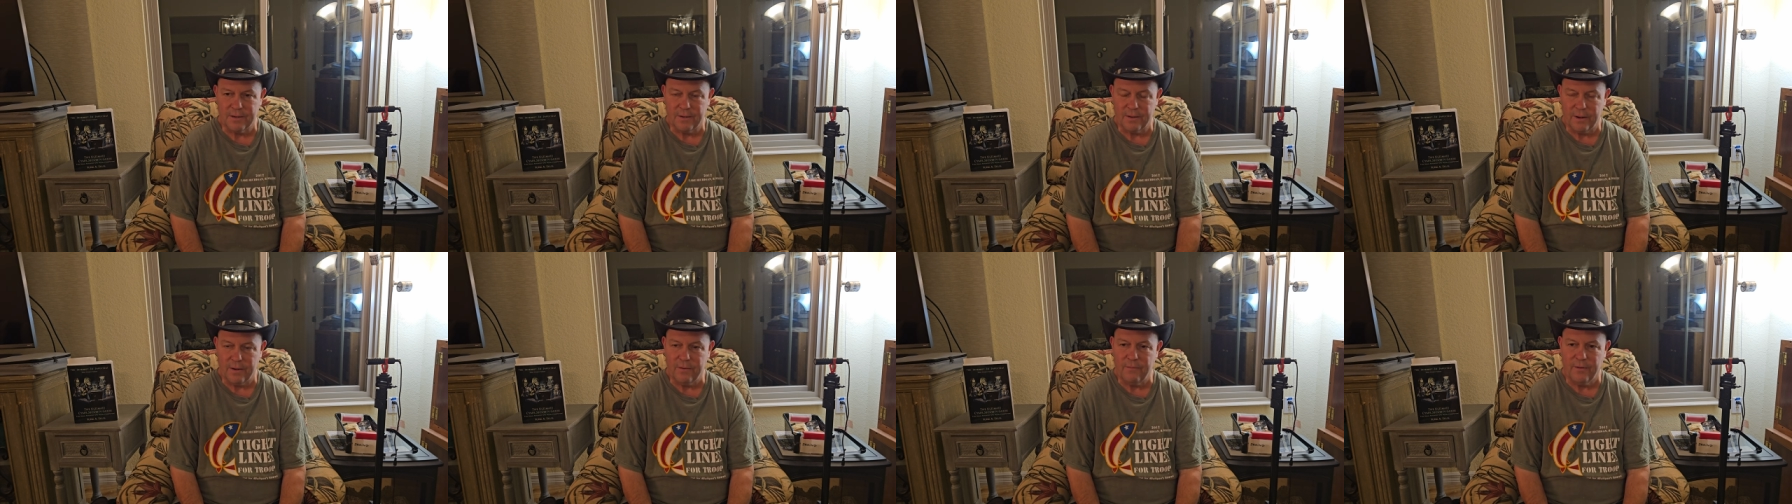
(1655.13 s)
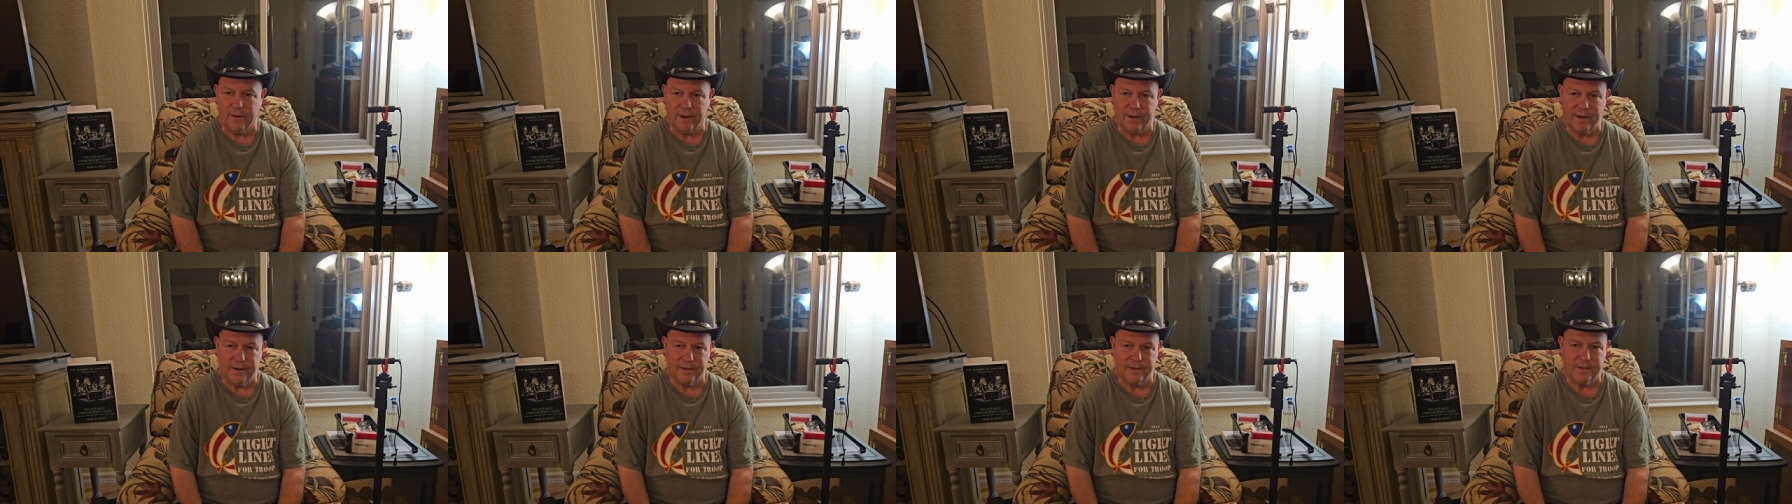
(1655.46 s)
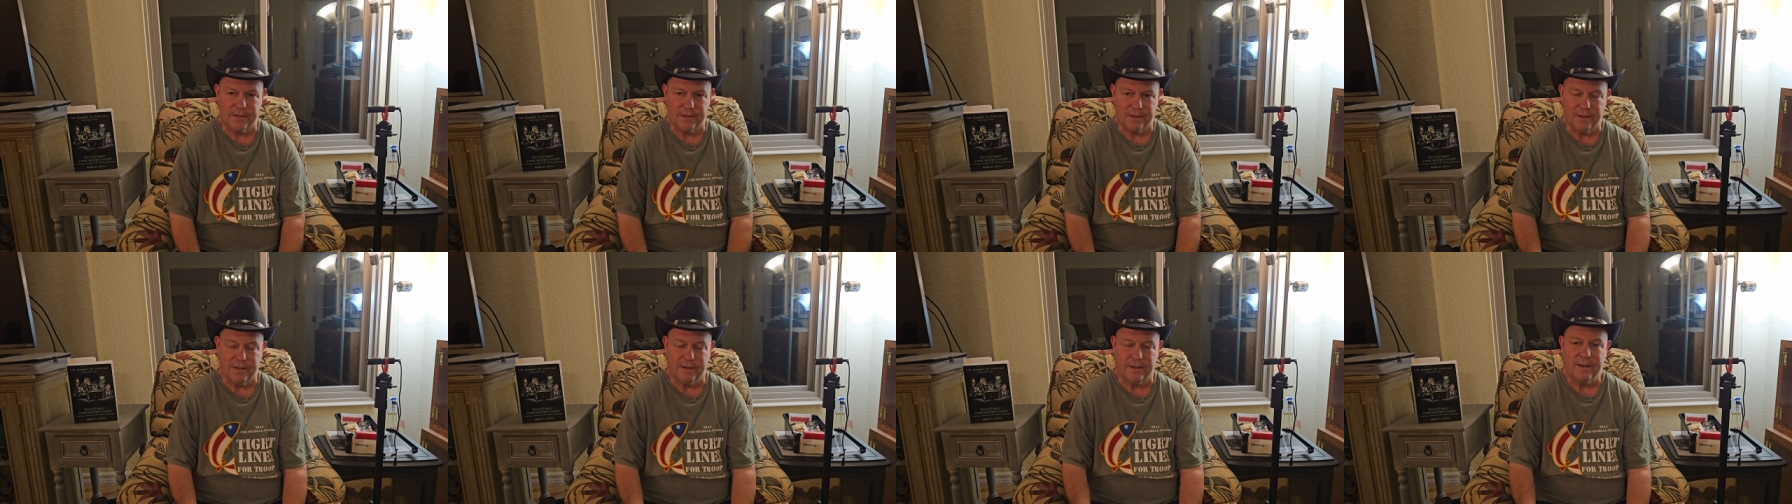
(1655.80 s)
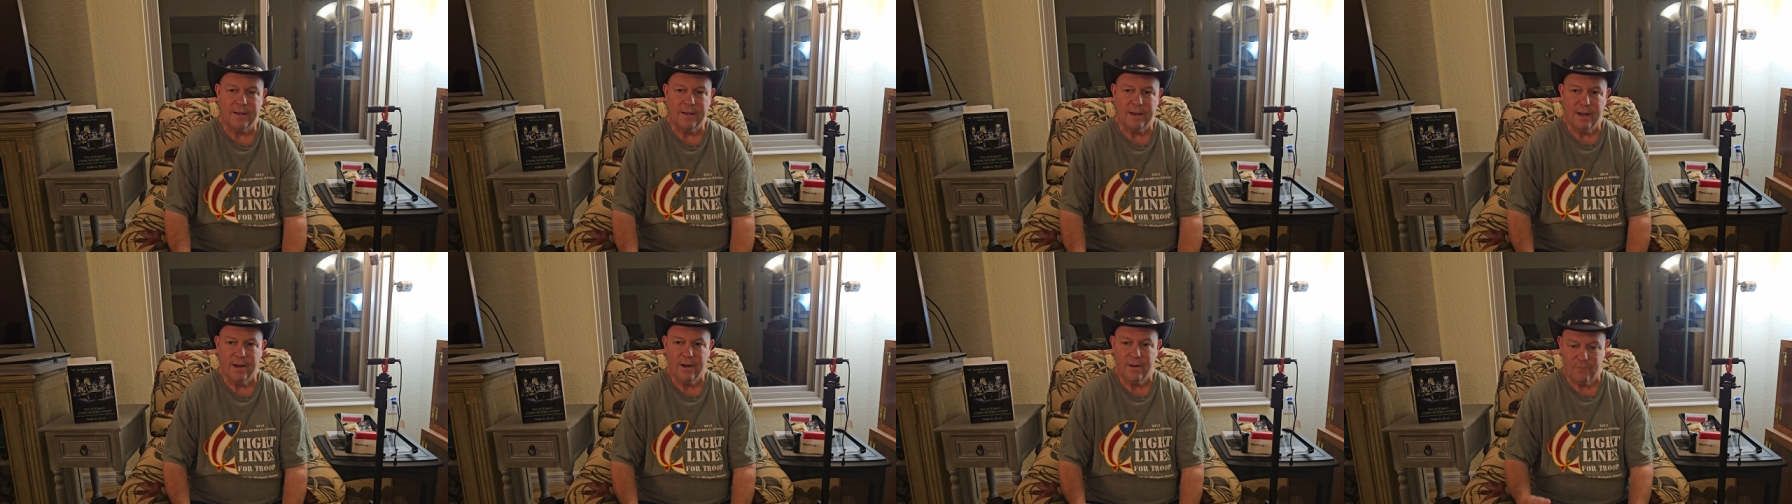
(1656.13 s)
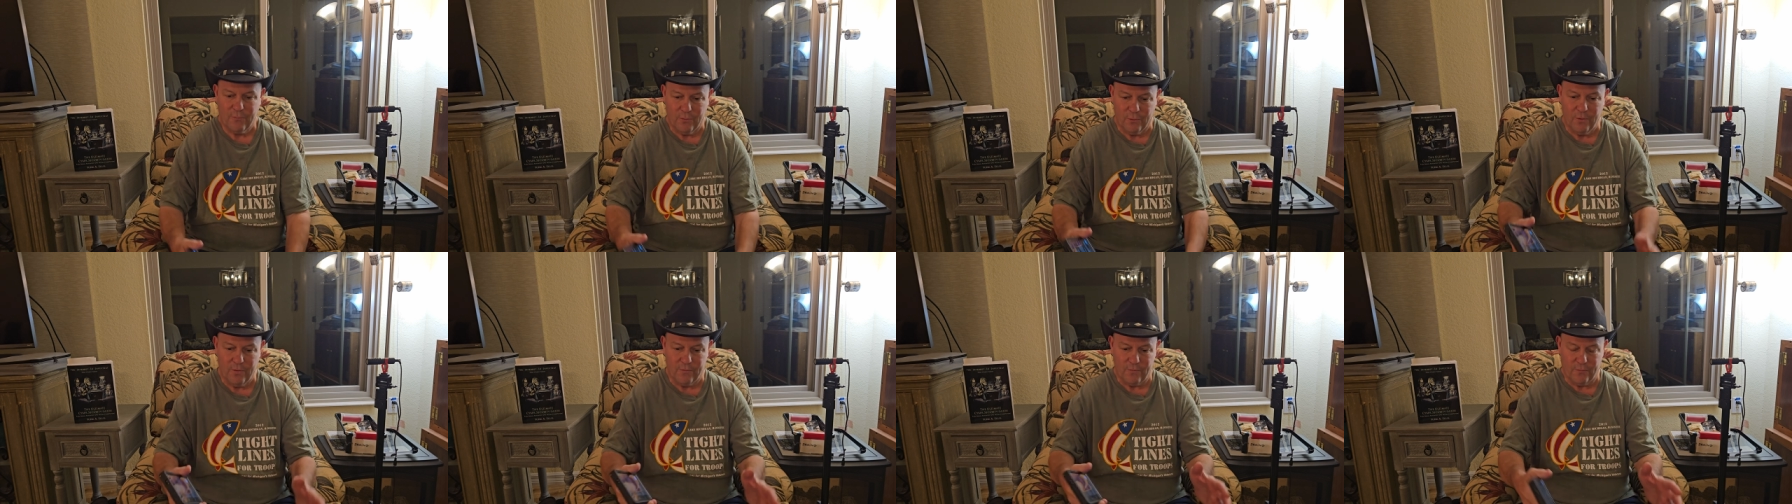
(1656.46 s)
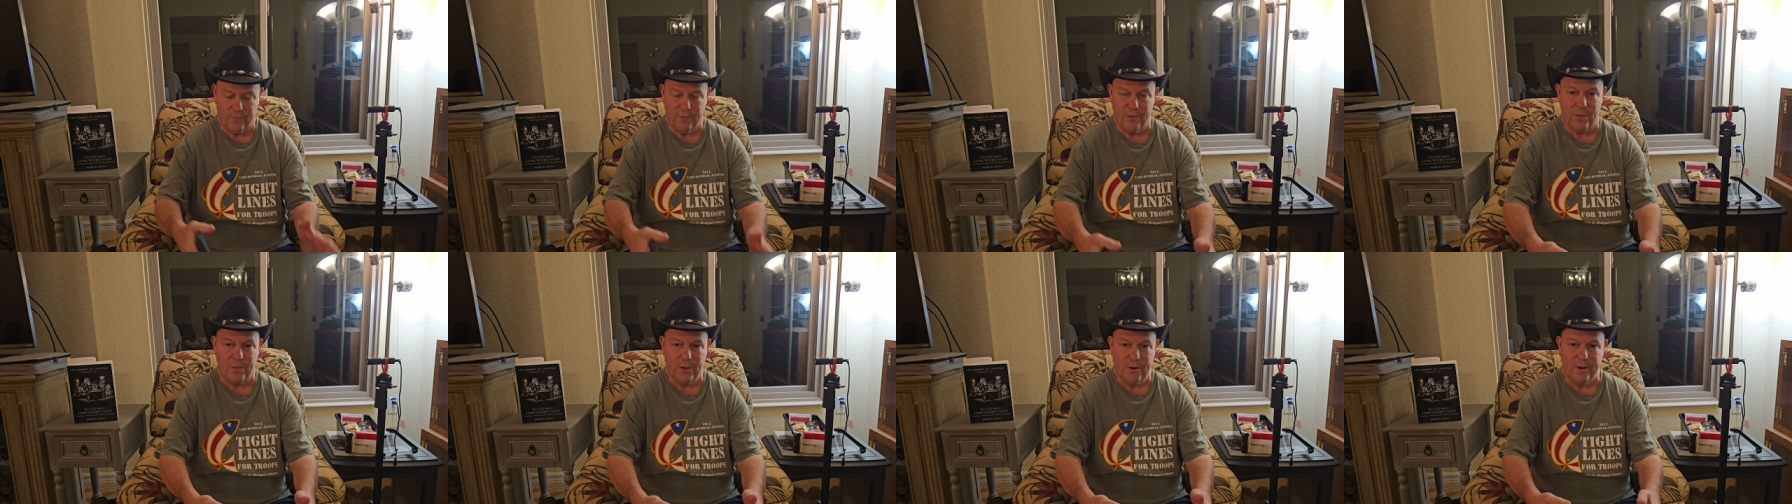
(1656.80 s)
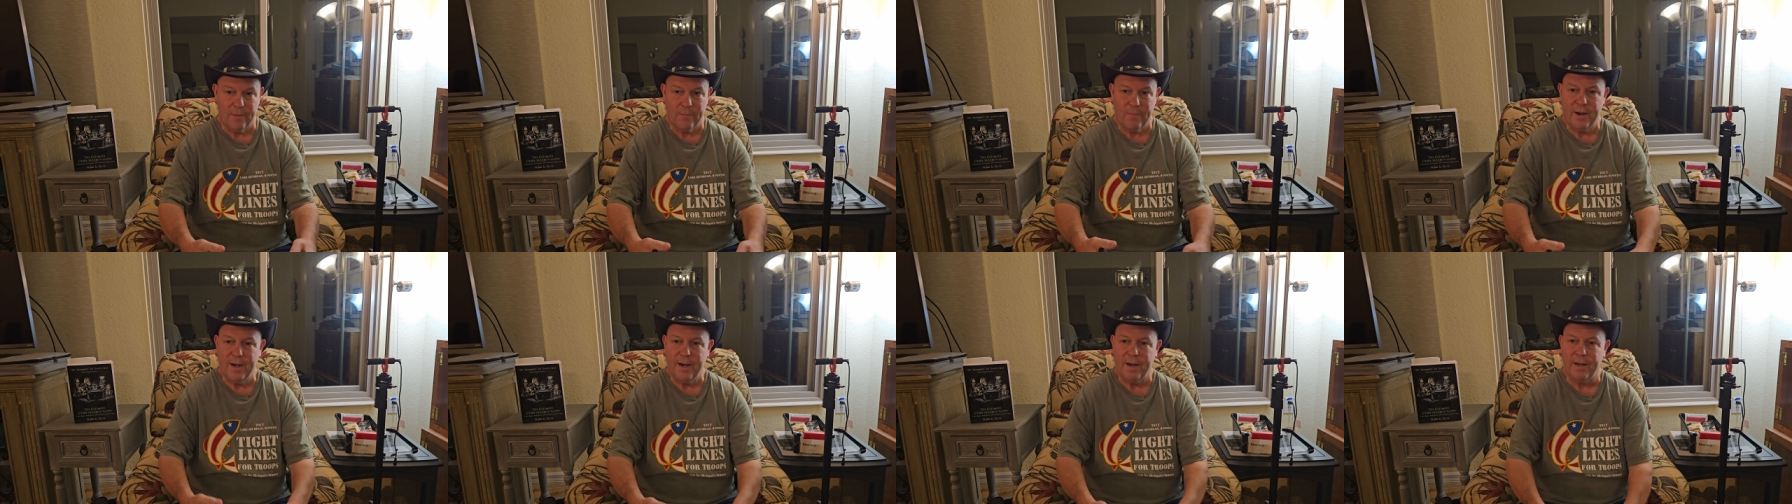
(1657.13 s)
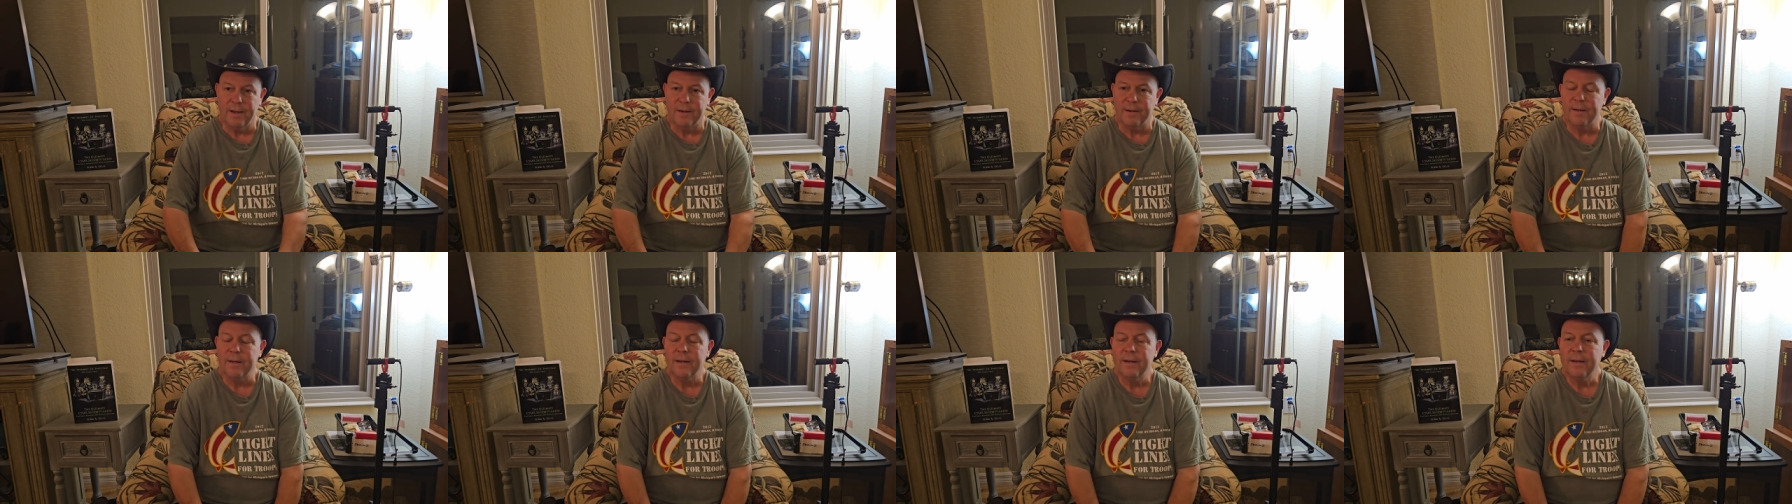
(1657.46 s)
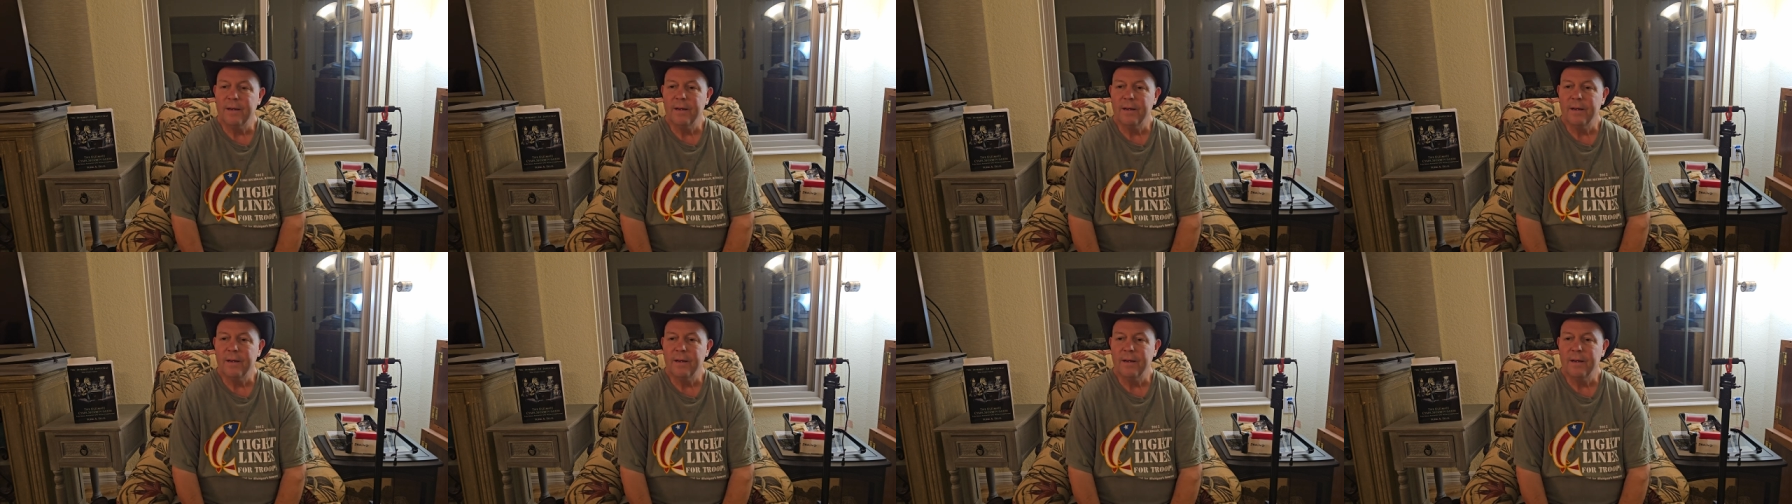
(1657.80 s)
You know, they invited us in for their band.